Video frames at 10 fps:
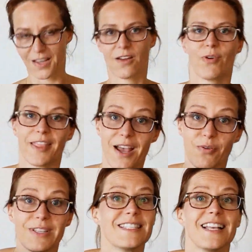Right now
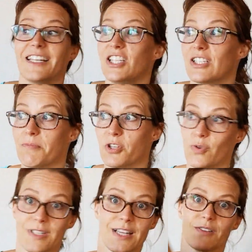it's 90 some
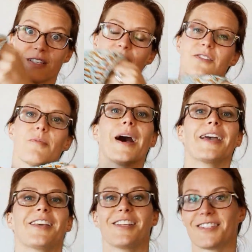degrees outside, so I'm
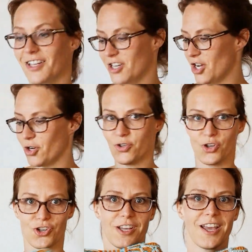hiding inside the air
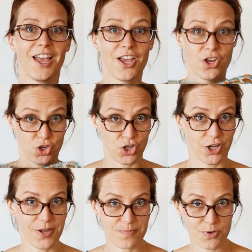conditioning. Shawl
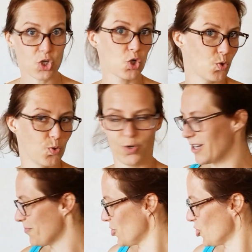number 2 that
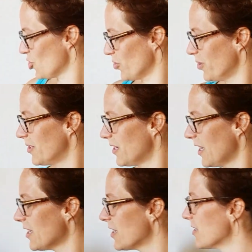I'm going to show you
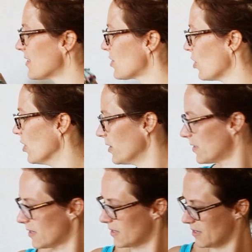today is called
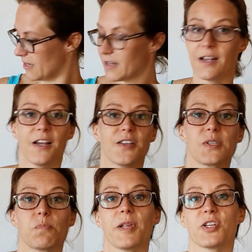
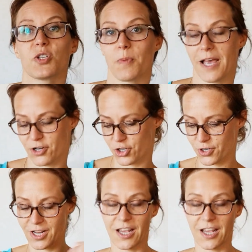Splish Splash.